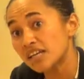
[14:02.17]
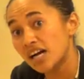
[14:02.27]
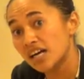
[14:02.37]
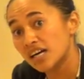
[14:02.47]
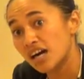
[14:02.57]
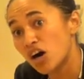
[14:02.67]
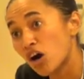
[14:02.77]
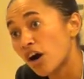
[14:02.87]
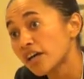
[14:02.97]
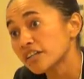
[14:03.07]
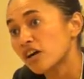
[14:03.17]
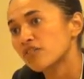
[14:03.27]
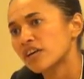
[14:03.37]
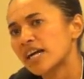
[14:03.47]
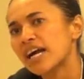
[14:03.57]
a heart of
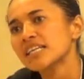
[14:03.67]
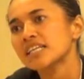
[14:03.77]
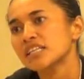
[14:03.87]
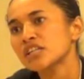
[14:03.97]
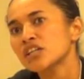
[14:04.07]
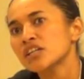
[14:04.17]
our island,